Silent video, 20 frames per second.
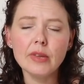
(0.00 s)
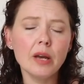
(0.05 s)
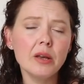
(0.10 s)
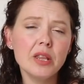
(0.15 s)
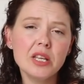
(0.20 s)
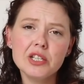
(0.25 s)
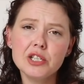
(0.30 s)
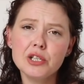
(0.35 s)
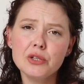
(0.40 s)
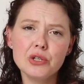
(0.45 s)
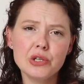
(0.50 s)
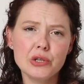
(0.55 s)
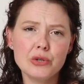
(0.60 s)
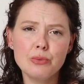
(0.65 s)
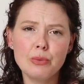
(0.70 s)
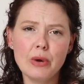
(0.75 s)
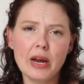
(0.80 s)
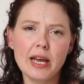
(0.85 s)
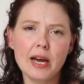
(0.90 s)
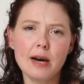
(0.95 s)
The children
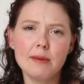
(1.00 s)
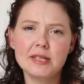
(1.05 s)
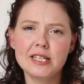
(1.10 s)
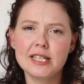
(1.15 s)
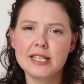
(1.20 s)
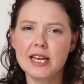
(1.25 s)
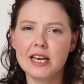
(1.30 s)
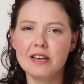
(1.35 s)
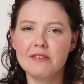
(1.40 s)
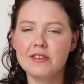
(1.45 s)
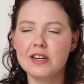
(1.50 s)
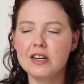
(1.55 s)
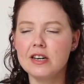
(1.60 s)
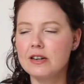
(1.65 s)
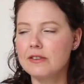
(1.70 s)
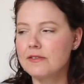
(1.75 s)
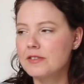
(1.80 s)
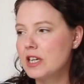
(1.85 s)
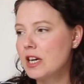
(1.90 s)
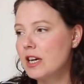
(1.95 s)
all break up today for
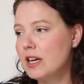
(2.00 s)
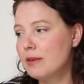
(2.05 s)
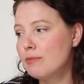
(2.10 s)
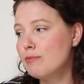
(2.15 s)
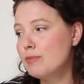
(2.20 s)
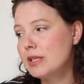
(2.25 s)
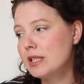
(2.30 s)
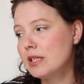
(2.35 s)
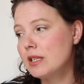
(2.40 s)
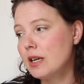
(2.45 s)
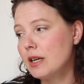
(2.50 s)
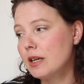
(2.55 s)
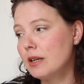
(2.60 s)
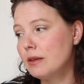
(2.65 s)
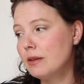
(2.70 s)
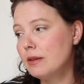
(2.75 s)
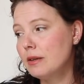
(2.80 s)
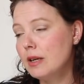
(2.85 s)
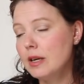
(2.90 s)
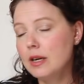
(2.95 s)
half term,
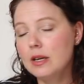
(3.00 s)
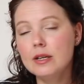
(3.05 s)
so